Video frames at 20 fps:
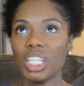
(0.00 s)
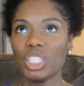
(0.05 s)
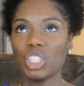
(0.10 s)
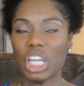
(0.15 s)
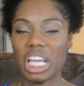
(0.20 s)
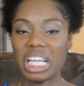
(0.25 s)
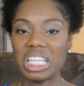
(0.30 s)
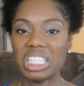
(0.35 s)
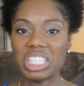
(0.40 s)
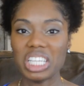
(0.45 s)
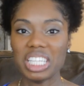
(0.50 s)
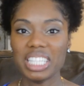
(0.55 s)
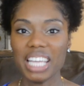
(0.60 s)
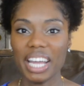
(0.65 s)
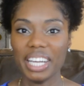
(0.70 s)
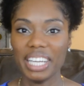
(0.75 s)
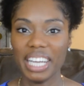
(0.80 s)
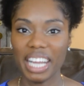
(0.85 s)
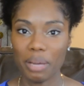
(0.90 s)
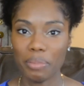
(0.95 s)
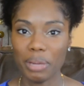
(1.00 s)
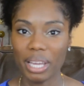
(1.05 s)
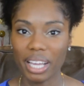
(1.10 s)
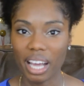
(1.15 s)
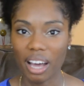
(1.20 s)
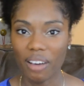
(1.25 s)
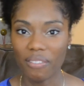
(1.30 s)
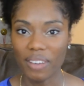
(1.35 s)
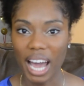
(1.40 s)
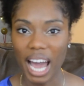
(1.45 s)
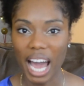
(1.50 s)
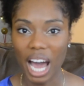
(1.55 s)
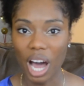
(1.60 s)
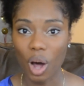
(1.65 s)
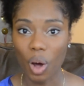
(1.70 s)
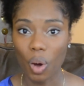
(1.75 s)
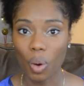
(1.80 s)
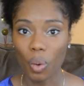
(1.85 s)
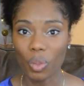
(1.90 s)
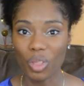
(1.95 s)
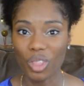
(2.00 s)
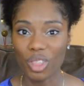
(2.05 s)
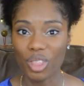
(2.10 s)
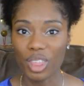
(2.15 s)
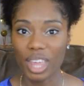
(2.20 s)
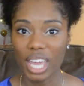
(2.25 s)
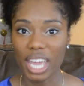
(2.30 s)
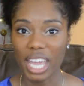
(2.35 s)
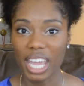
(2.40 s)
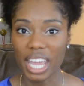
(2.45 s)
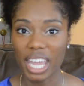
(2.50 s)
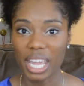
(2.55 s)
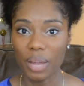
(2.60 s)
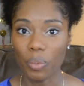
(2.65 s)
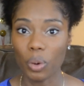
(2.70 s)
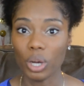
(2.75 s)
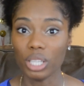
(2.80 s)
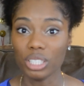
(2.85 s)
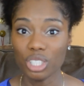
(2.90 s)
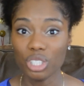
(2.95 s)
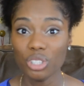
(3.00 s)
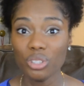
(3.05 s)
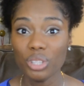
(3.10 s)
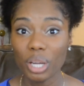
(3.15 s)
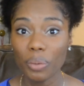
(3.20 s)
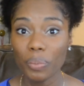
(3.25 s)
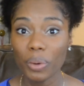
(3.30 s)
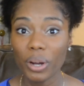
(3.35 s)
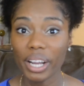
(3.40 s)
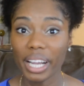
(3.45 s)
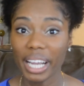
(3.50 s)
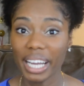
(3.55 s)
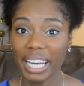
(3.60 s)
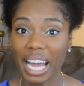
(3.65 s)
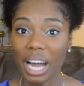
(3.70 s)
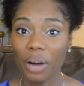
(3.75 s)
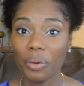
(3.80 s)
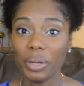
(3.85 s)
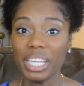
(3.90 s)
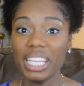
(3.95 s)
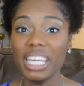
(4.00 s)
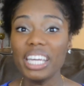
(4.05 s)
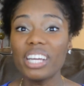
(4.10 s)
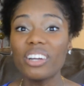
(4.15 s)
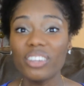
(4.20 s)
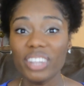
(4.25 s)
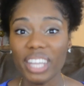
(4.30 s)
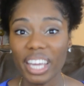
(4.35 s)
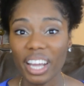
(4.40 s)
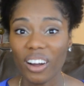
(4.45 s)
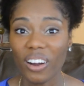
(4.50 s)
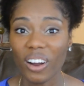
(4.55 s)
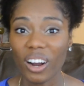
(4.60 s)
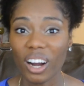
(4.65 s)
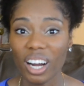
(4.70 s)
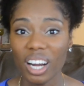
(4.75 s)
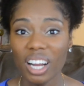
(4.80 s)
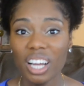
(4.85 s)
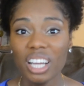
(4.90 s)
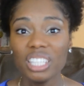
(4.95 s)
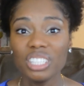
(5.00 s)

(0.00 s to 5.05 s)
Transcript: changed the dynamic of how they want to do their work and how eager they are